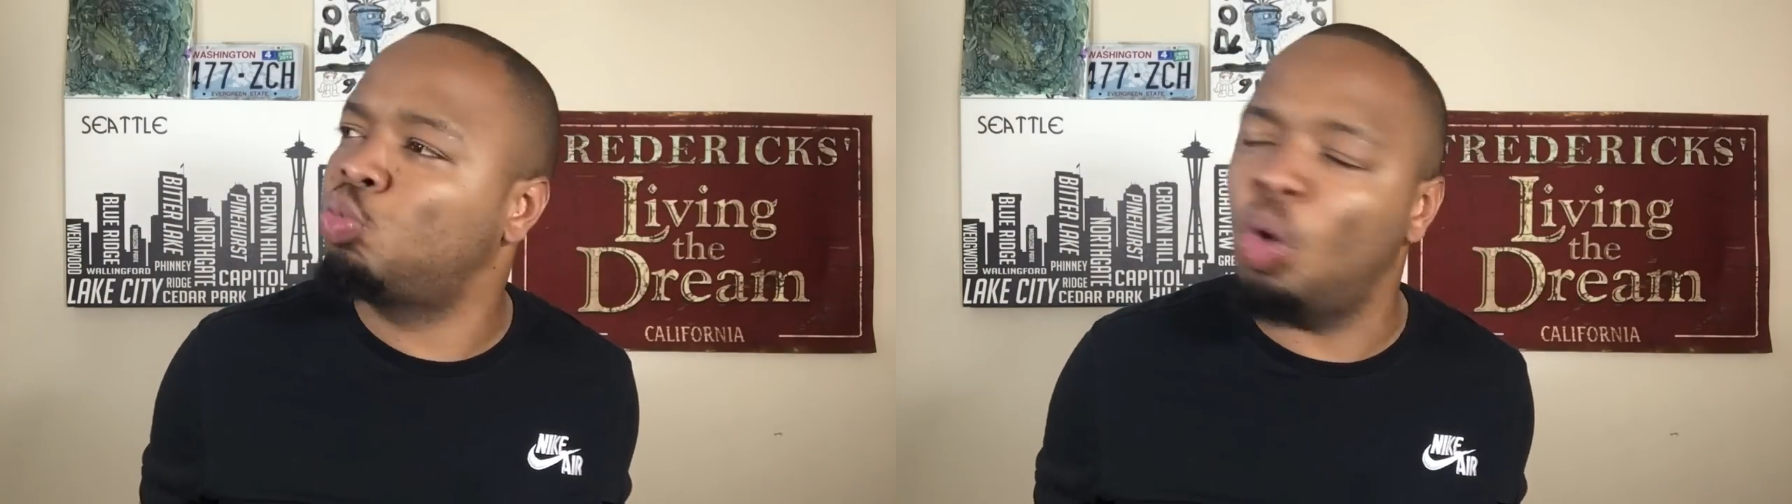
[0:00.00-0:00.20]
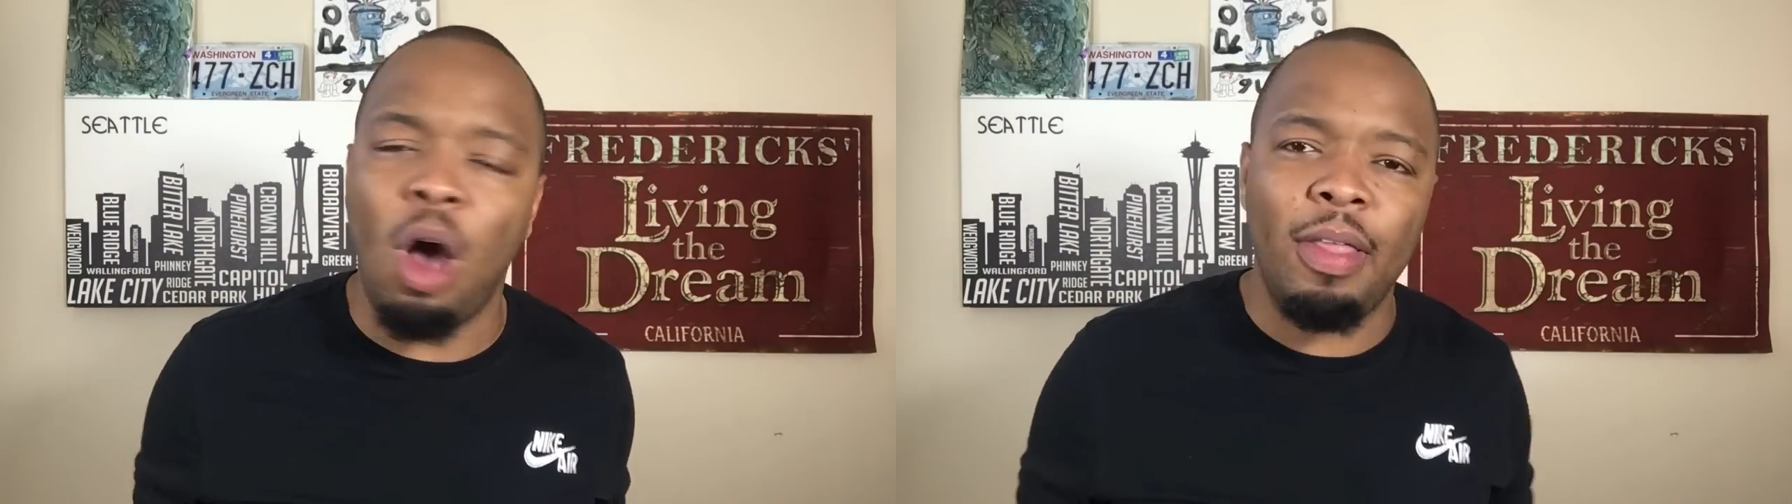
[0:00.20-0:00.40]

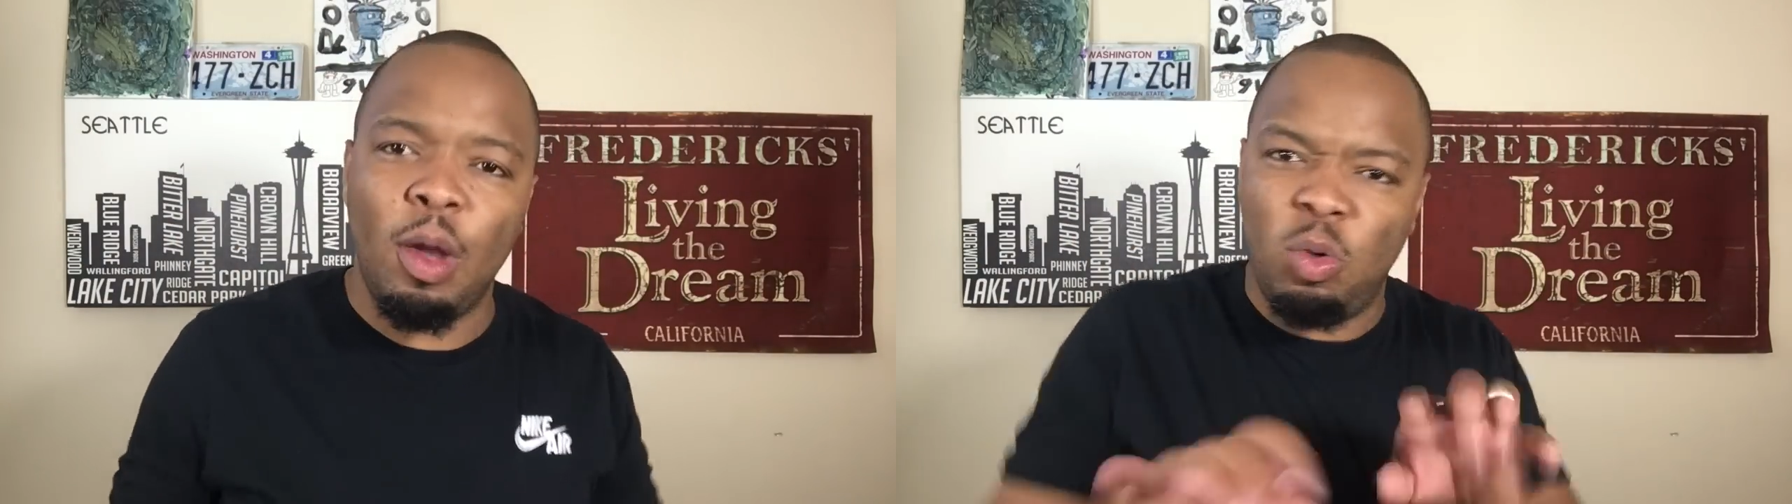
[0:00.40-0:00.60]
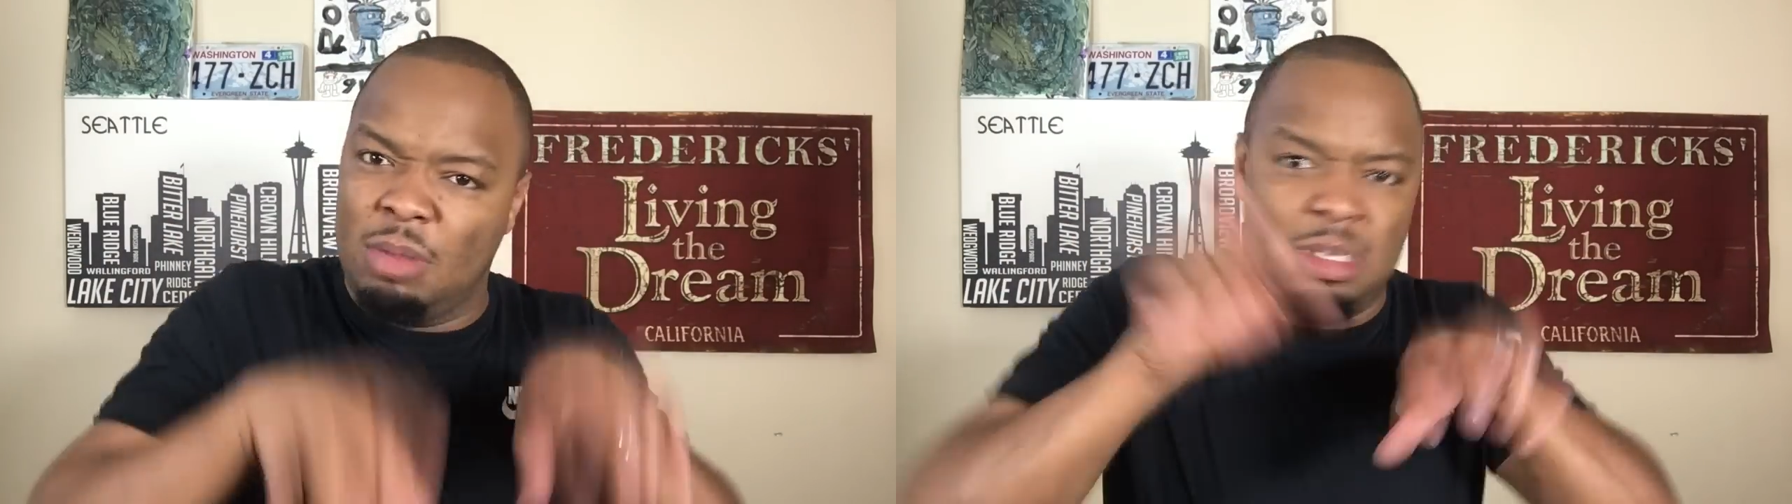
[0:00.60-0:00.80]
do all
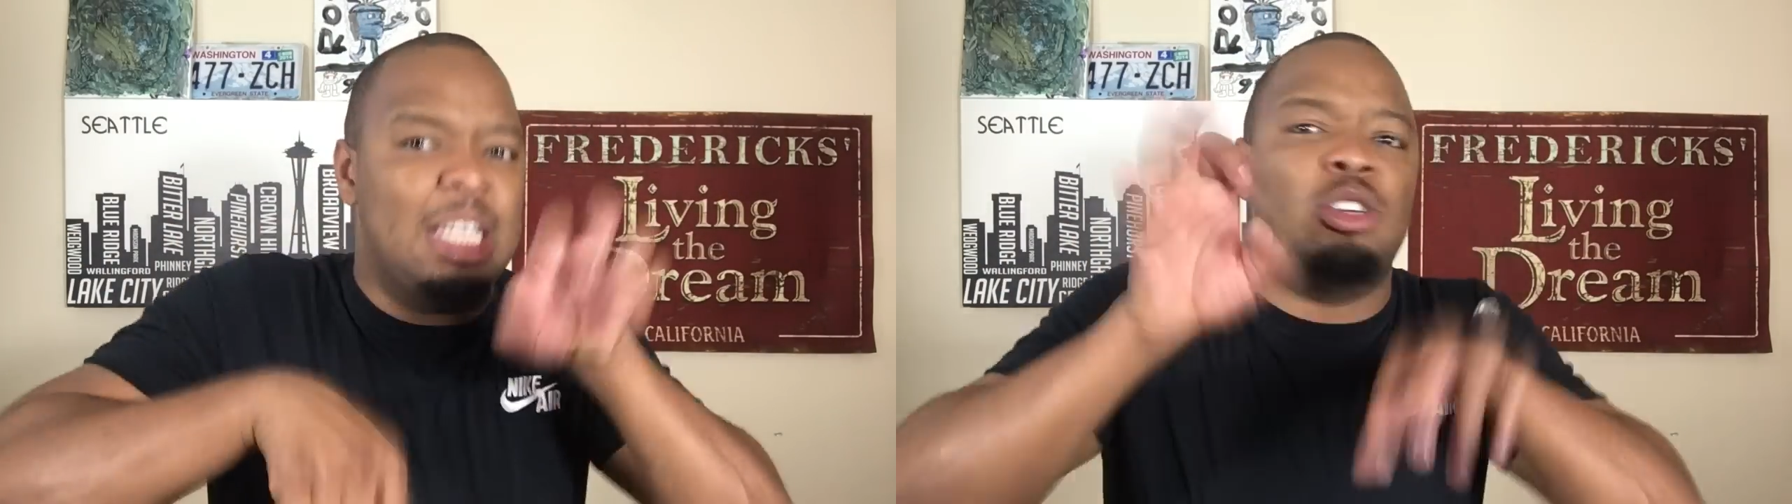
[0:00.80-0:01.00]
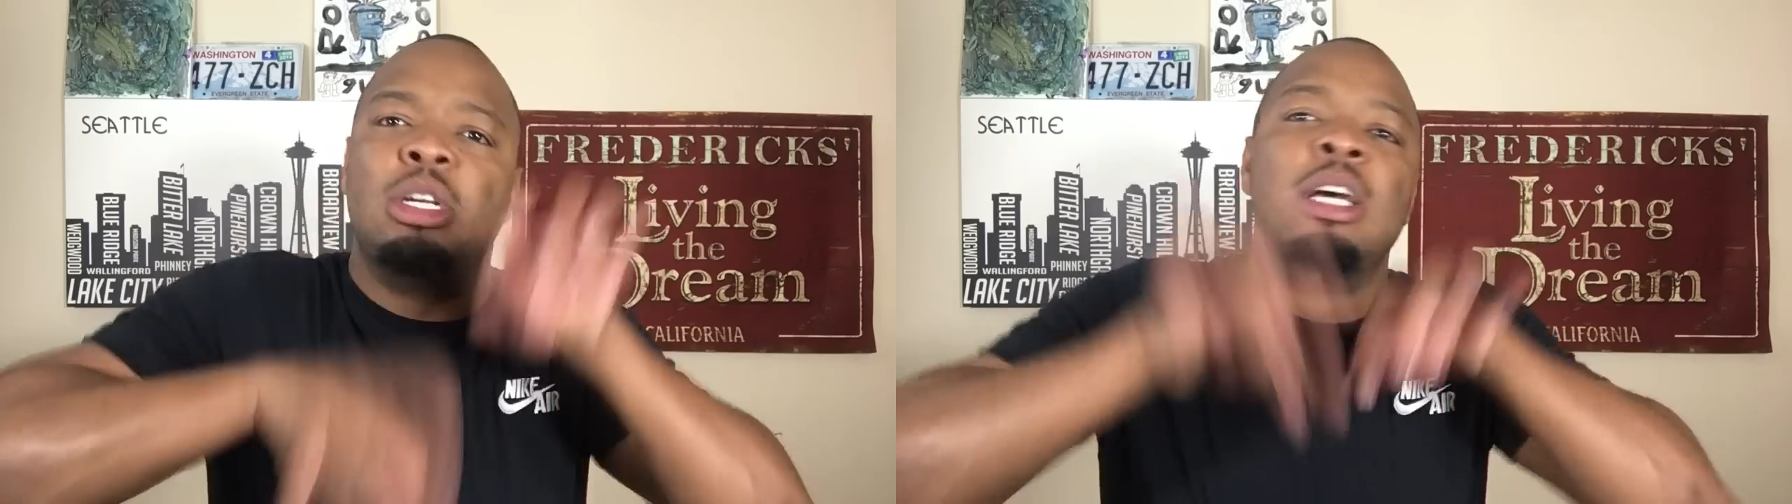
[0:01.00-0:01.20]
that work. I'm
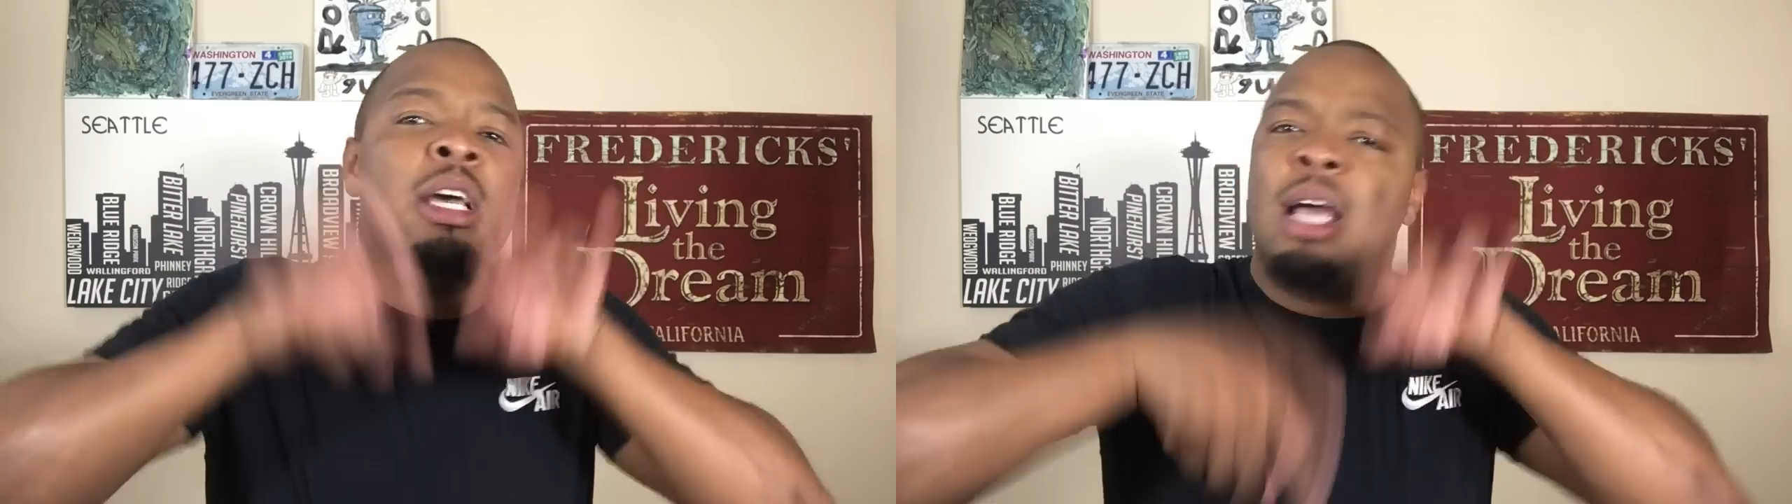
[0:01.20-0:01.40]
angry.